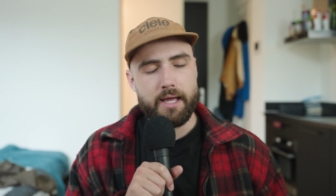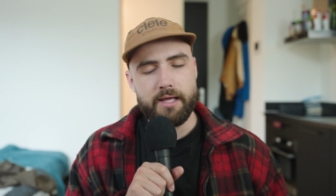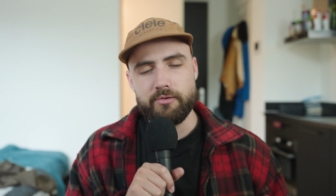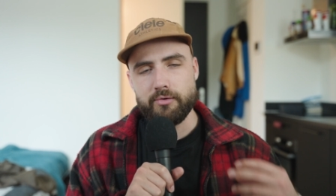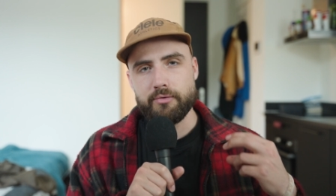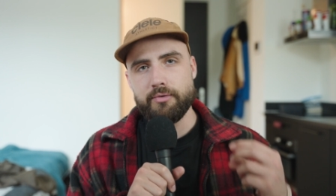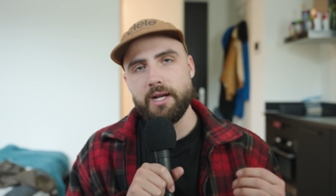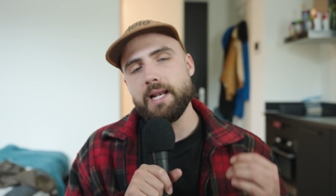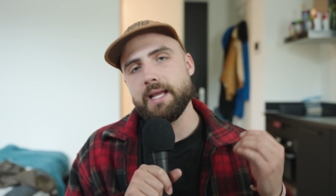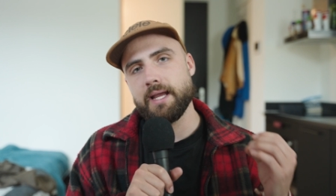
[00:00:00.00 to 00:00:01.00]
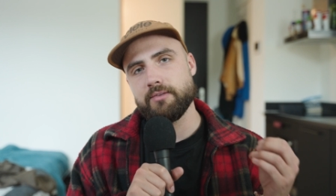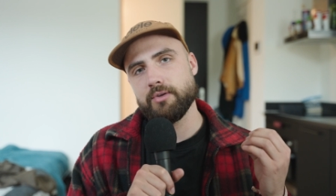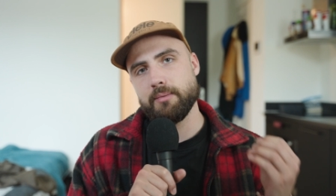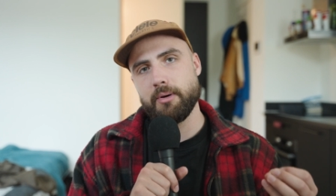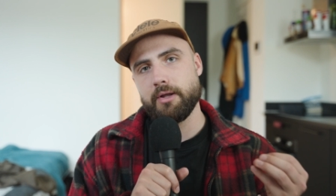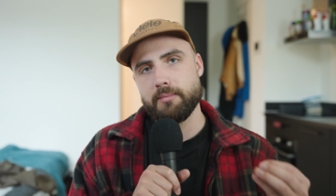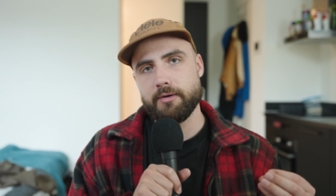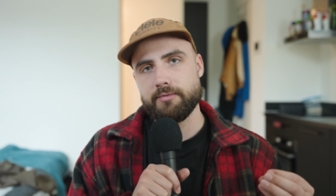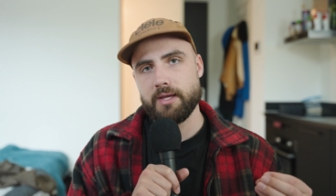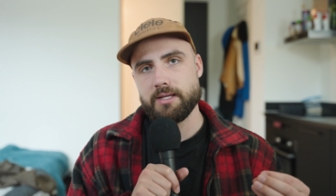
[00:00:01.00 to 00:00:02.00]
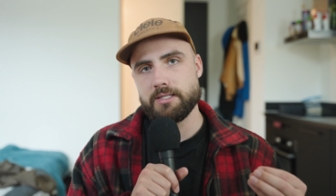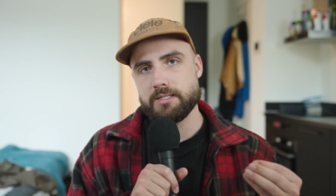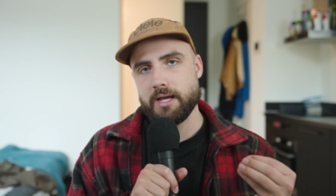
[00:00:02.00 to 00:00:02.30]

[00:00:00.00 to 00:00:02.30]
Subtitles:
And to really get to the bottom of this,